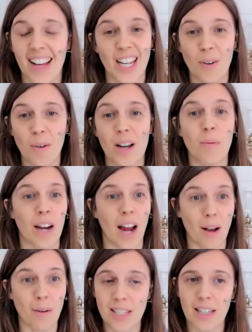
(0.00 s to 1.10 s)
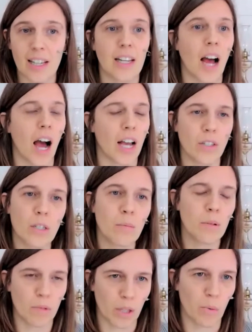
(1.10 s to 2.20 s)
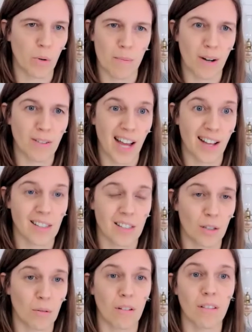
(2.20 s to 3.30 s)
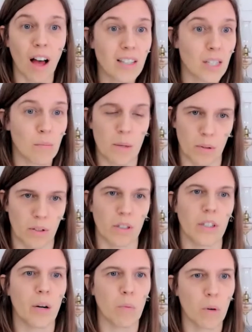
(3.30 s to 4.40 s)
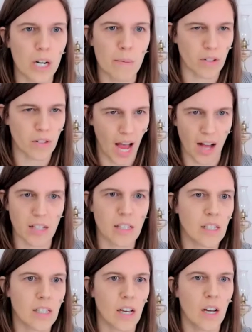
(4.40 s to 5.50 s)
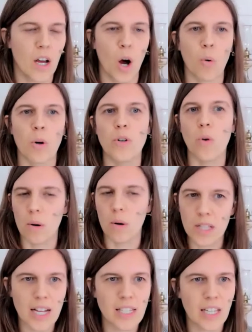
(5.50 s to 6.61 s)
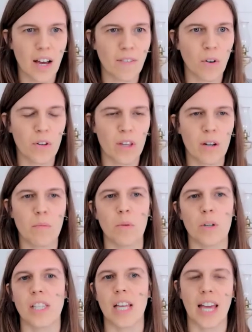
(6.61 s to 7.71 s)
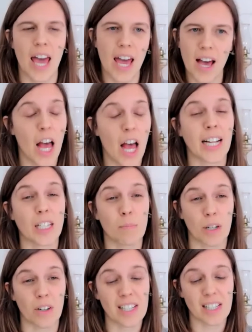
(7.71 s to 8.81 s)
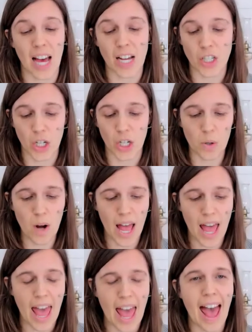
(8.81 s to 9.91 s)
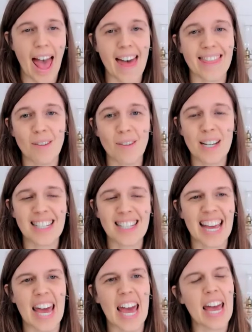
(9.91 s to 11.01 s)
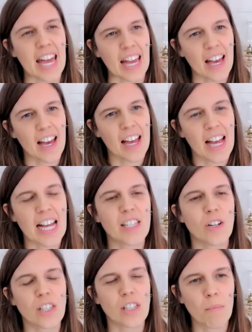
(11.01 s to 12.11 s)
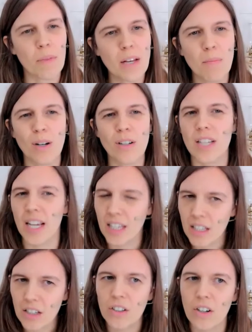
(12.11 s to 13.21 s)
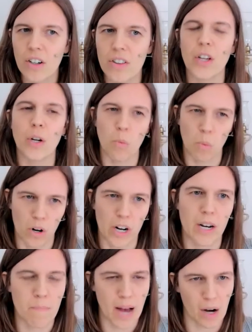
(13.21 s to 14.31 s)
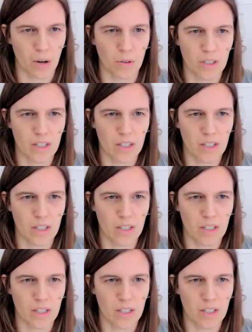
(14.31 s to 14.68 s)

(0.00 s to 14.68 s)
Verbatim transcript: "You know what? When I was a kid, I used to be really worried about tests too. Lots of people get worried about tests. We're normalizing that for them. We're saying, "Hey, I experienced that too," and then we can say, "Hey." Is there something particular that you're worried about?